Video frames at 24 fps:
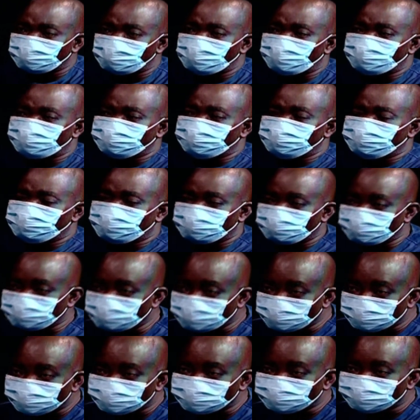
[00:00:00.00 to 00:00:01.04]
of the
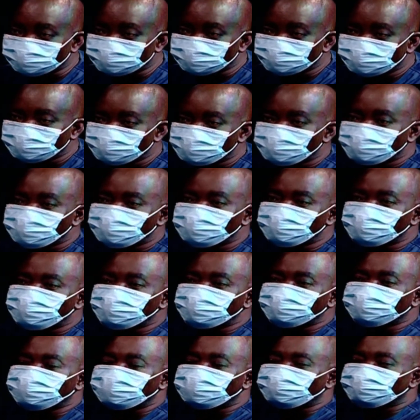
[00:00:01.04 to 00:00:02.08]
project,
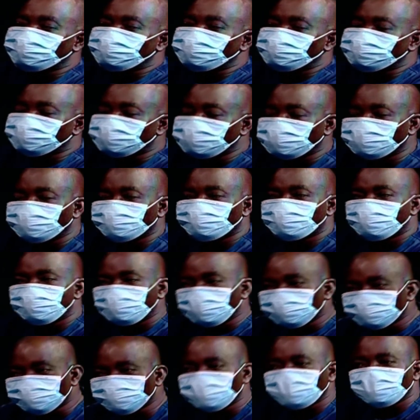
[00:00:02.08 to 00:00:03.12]
the, the
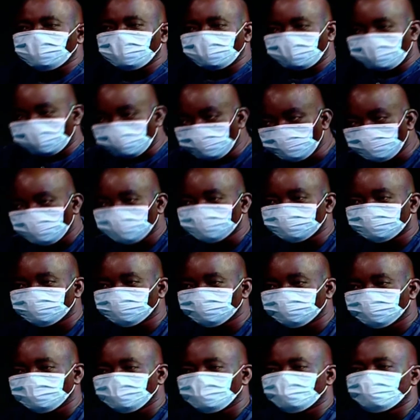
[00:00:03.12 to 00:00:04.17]
commercial agreement
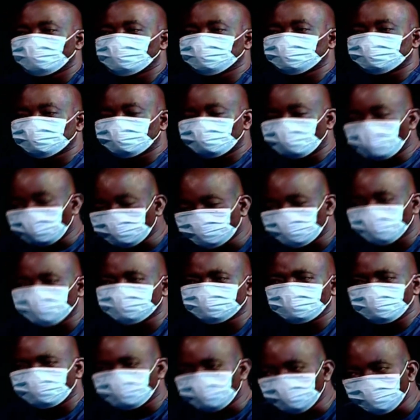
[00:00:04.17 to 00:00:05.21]
mm. was what was
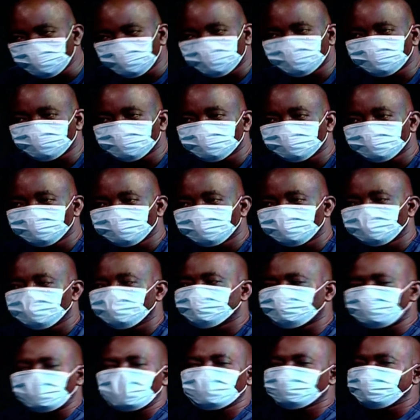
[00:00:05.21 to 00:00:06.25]
approved
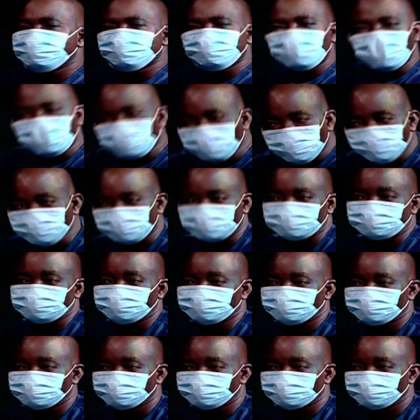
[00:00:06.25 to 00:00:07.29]
by parliament. I
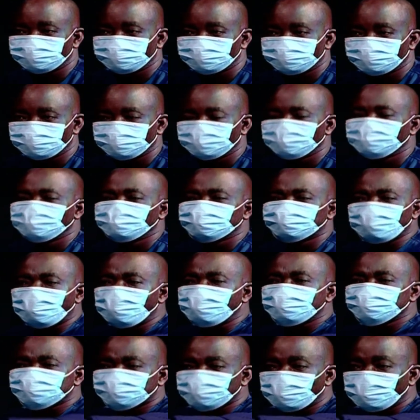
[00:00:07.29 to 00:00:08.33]
hear you on that. I'm so,
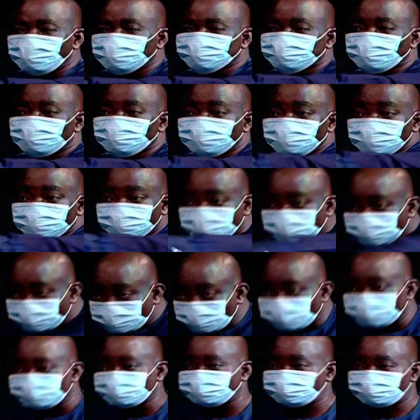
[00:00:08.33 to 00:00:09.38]
saying that. So, so these
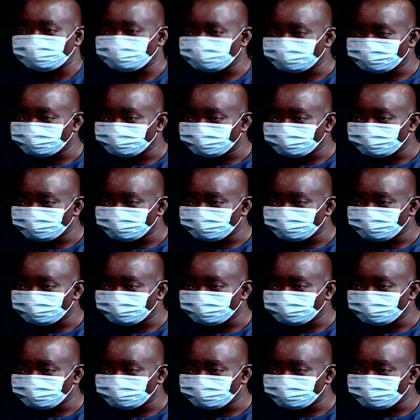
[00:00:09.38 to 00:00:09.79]
details mm -hmm.